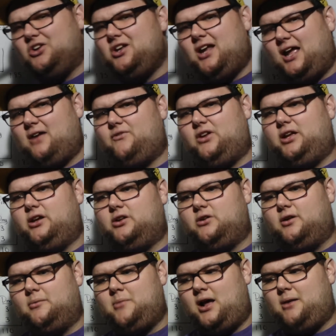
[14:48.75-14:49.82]
good heavy
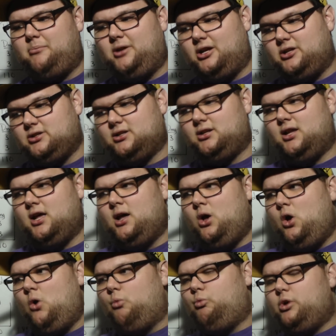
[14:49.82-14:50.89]
hitter in my opinion.
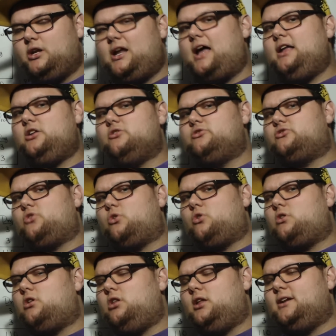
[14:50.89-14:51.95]
Would I use
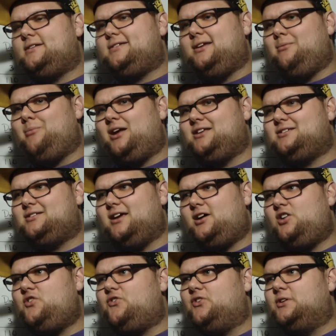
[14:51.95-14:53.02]
Torkoal on a team
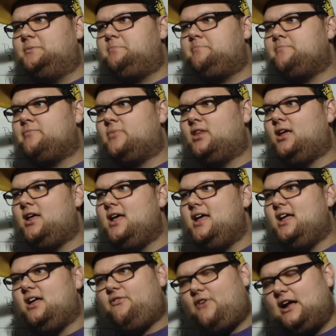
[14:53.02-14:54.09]
myself?
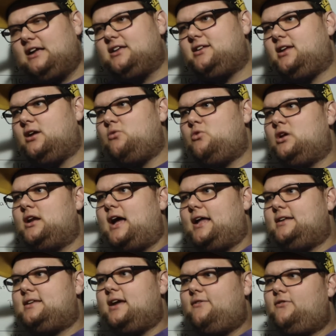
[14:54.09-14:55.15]
If I could get one, I
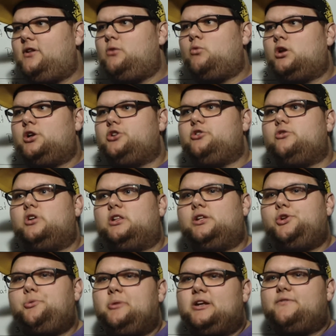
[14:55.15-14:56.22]
definitely want to do a
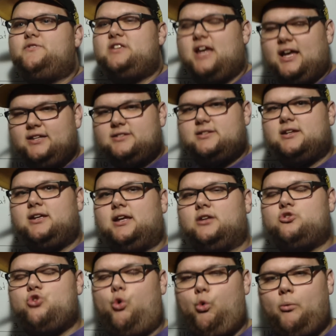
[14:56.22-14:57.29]
little bit of testing and
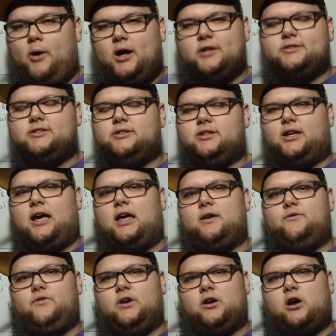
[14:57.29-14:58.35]
toolboxing to kind of
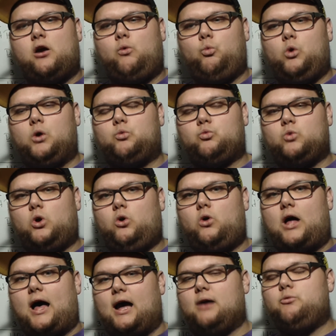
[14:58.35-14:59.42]
figure out what role
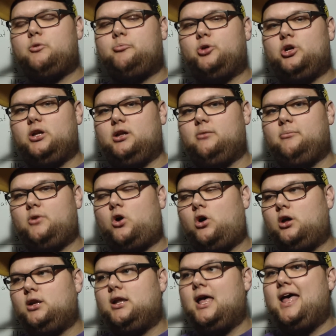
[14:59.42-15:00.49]
I would put him
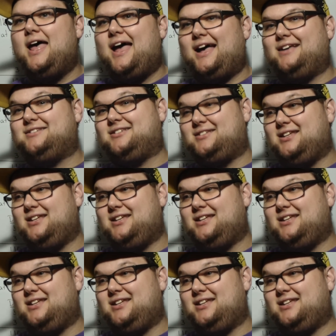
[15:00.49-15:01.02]
on as a